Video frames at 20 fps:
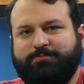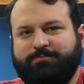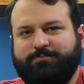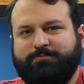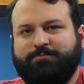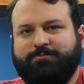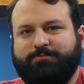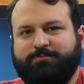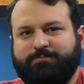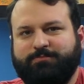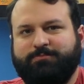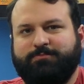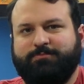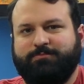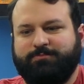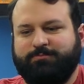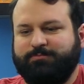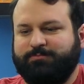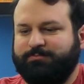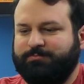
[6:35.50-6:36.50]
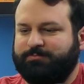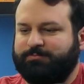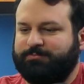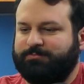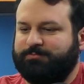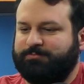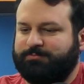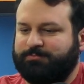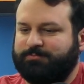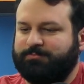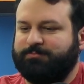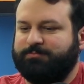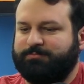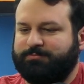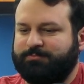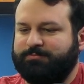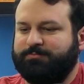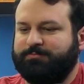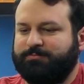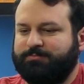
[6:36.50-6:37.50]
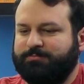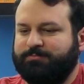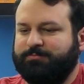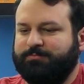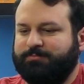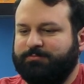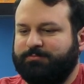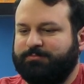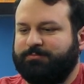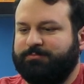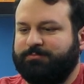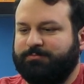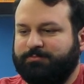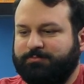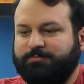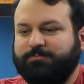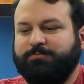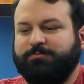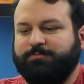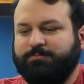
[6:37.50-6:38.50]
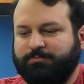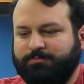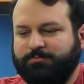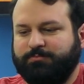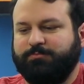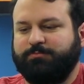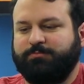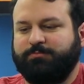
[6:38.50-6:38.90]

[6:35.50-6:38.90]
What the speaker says: This person isn't speaking.